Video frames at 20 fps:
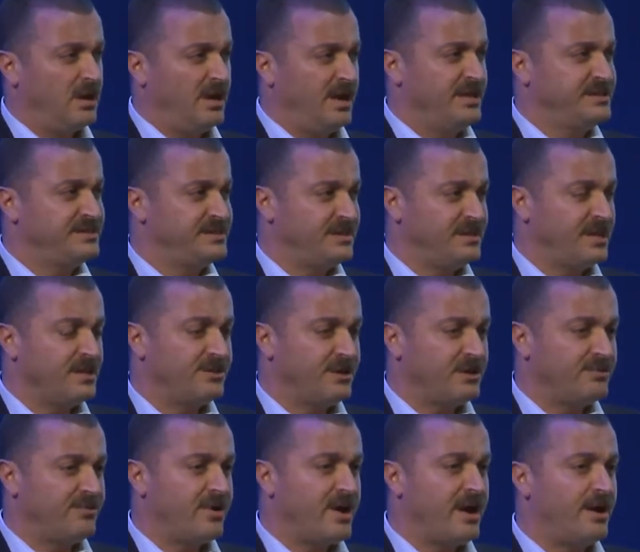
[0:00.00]

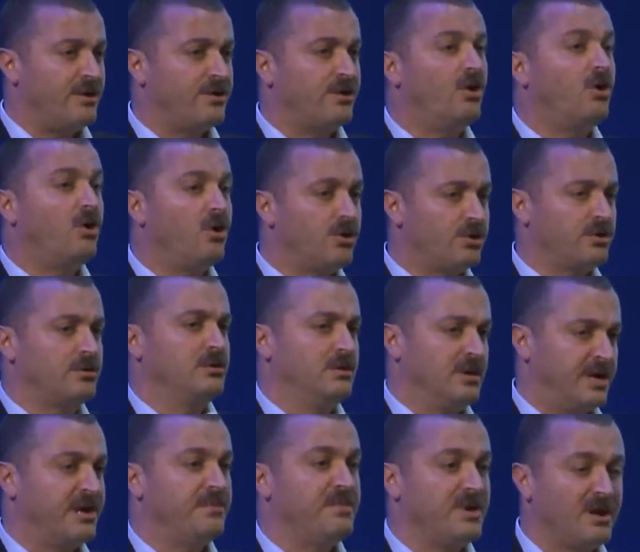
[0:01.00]
incidental fire or
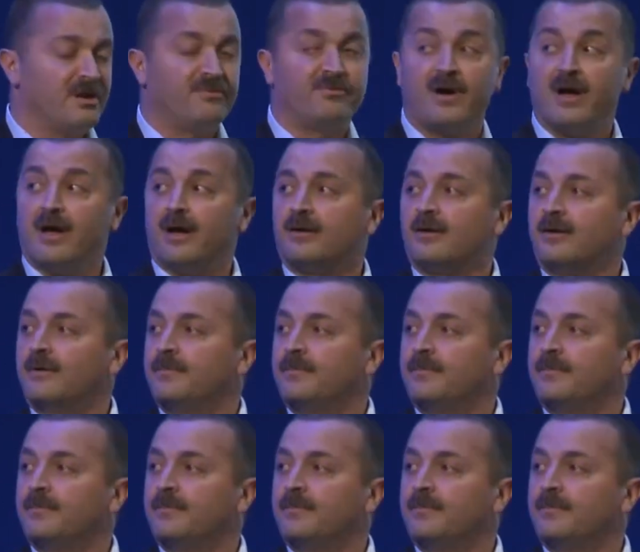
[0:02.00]
criminal fire.